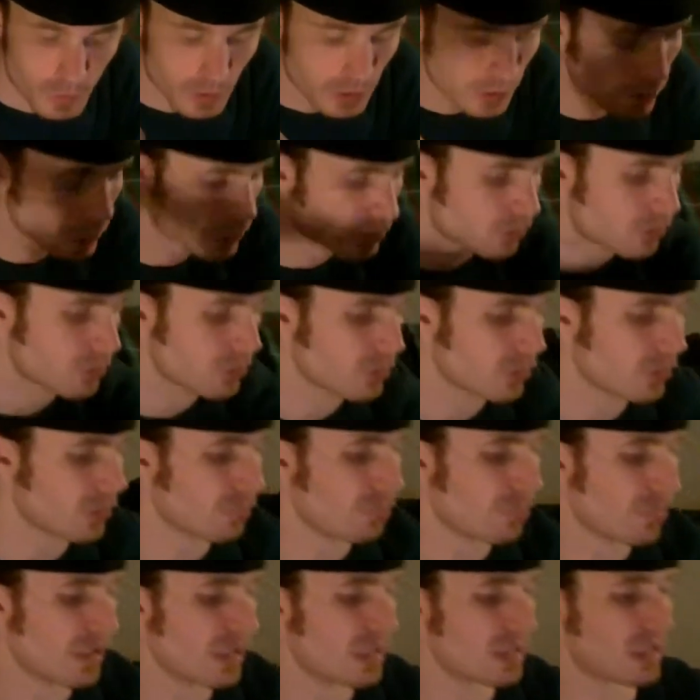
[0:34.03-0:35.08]
which
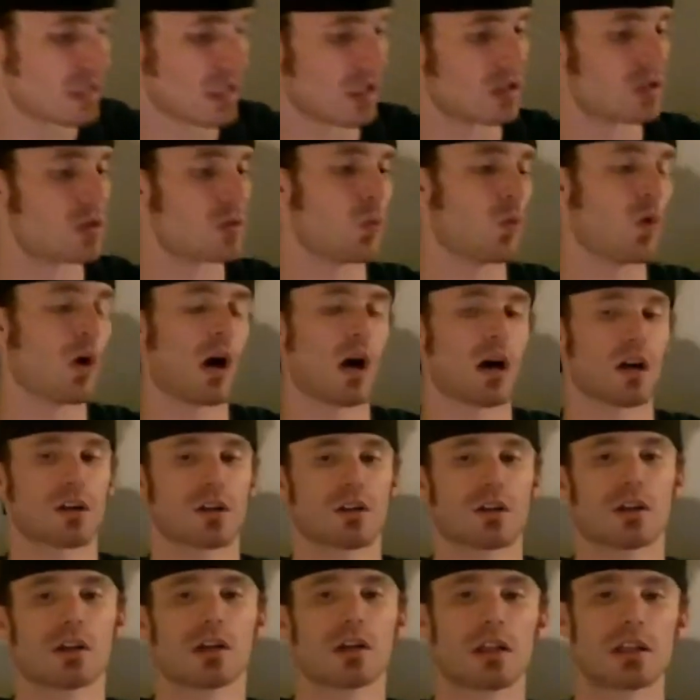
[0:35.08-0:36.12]
means that it's
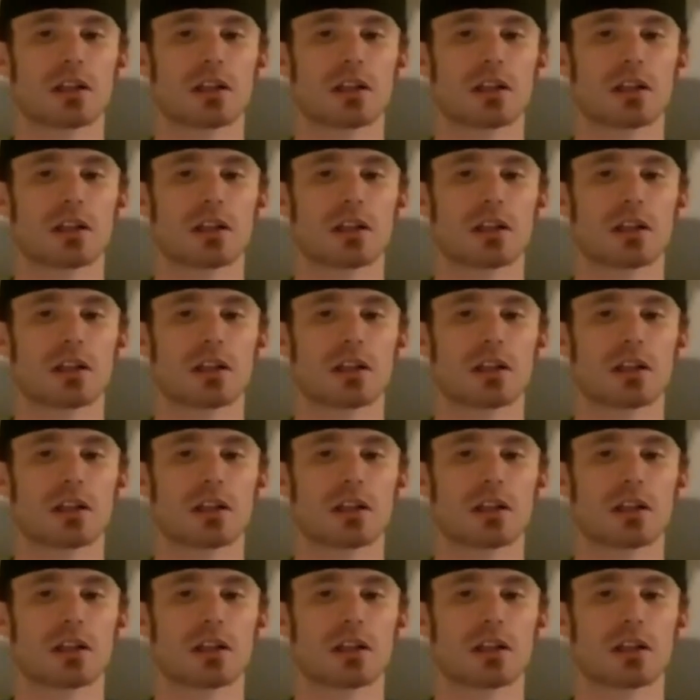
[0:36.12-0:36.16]
washed.